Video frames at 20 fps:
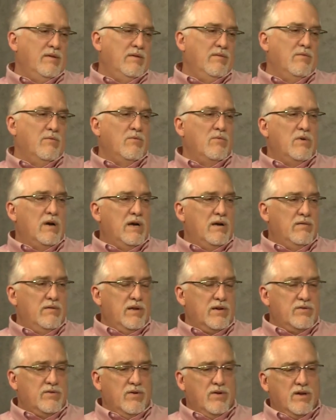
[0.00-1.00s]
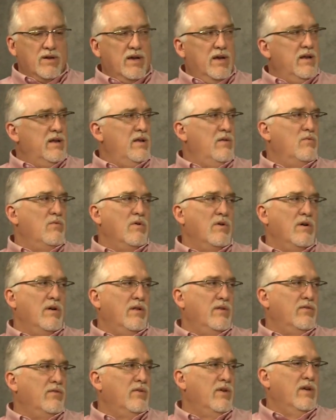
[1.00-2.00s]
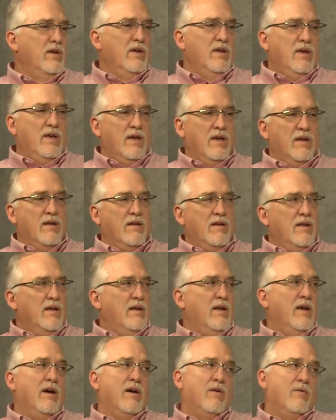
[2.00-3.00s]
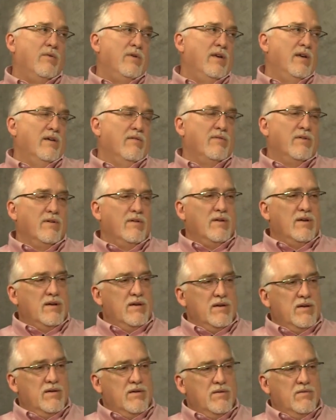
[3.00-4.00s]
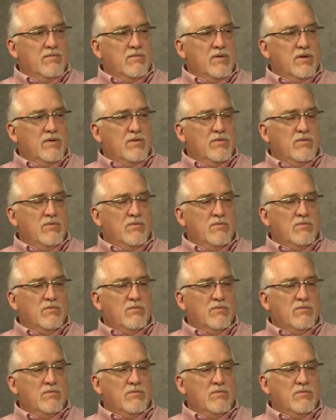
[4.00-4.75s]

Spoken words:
electronic ID wands, and now we have a new